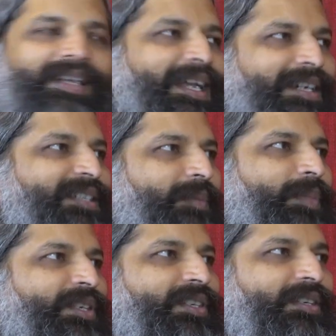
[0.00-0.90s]
and its
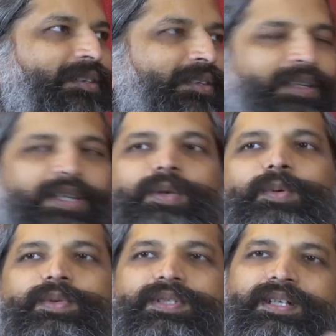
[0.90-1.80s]
ambition
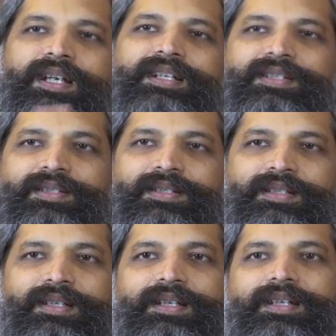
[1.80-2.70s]
used
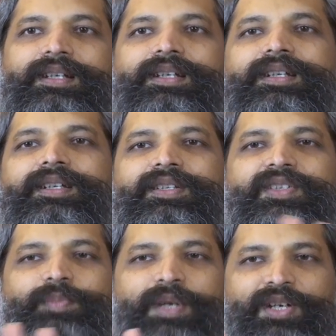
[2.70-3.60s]
its
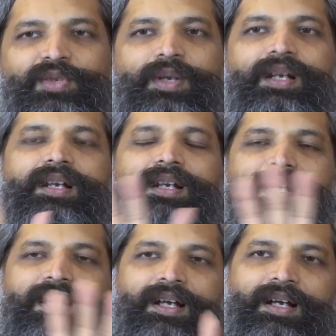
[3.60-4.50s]

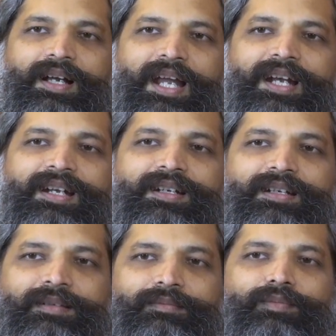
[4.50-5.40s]
spiritual
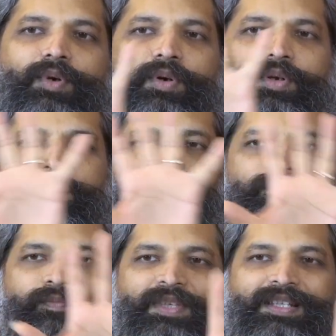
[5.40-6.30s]
and more
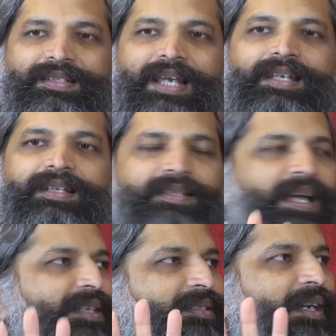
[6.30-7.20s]

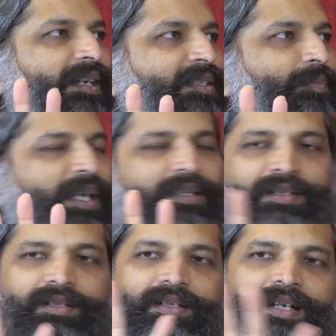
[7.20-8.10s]
psychicized
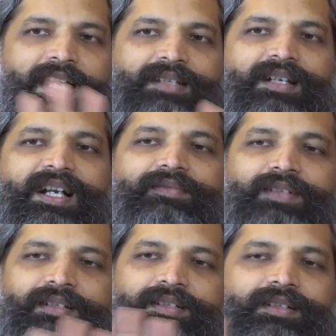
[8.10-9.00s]
aspect as a
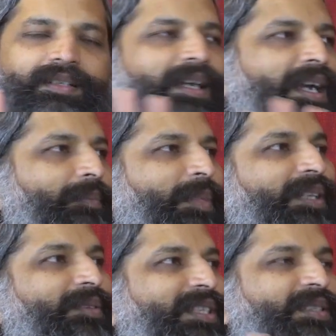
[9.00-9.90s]
cover, and
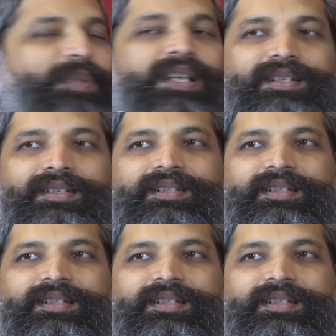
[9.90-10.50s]
but there was a split.